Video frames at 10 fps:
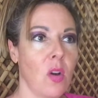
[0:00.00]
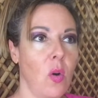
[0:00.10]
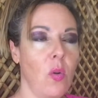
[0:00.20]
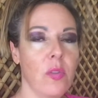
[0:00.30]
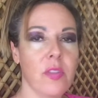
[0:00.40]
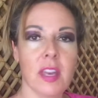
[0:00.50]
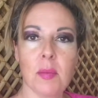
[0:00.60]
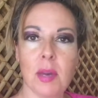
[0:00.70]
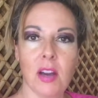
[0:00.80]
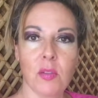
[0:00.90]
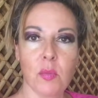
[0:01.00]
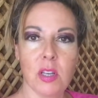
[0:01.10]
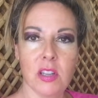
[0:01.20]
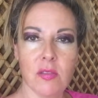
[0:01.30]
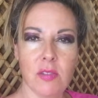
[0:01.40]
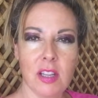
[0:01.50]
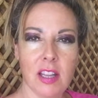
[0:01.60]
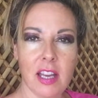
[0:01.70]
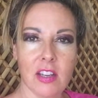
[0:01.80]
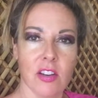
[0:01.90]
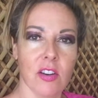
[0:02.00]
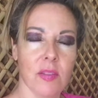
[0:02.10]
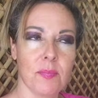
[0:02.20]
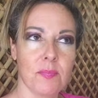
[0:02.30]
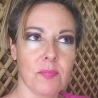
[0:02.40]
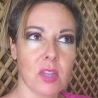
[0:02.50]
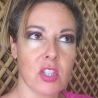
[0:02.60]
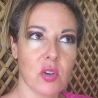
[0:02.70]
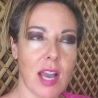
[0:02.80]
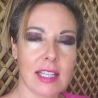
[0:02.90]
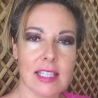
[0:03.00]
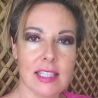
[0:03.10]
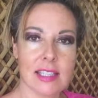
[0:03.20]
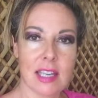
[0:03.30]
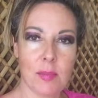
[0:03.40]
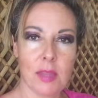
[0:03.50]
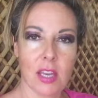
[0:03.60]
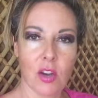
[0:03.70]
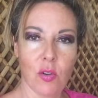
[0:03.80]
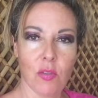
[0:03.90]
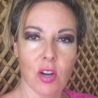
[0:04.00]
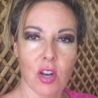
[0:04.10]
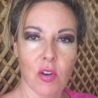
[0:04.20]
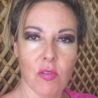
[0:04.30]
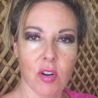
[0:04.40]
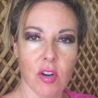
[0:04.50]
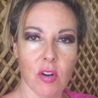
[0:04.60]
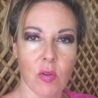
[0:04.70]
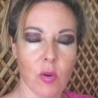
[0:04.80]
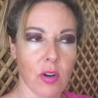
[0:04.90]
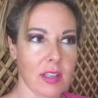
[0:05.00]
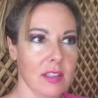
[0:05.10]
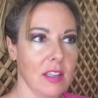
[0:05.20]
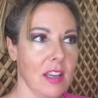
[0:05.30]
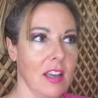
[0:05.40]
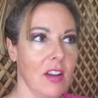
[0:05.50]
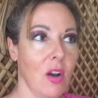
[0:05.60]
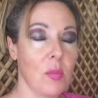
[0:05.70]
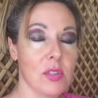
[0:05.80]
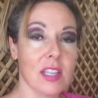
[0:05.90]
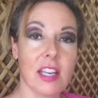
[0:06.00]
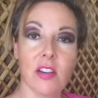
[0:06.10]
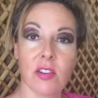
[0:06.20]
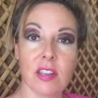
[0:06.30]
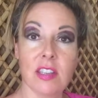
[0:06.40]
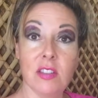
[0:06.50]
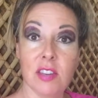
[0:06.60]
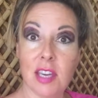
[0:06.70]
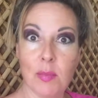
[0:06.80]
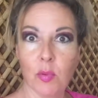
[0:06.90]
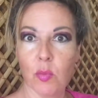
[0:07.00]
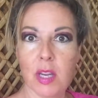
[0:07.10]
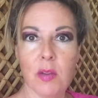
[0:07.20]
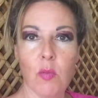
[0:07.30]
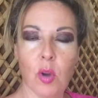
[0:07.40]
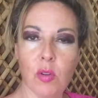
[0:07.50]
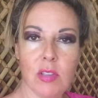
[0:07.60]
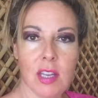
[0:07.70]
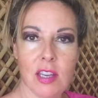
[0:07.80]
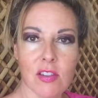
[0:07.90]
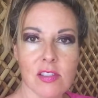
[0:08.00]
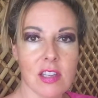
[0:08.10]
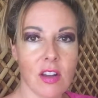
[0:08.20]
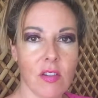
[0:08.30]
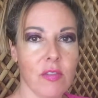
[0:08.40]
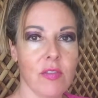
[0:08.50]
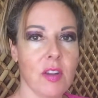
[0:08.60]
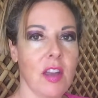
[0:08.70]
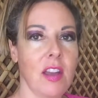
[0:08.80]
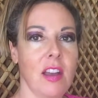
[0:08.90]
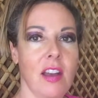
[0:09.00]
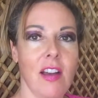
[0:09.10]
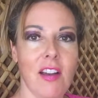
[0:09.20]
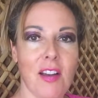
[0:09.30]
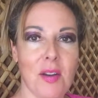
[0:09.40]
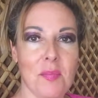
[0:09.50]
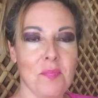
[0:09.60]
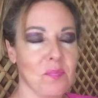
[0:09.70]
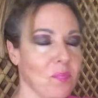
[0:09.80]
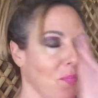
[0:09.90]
whole thing about when you feel like you're attracting the same thing over and over, or almost like you keep re-wounding yourself. Um,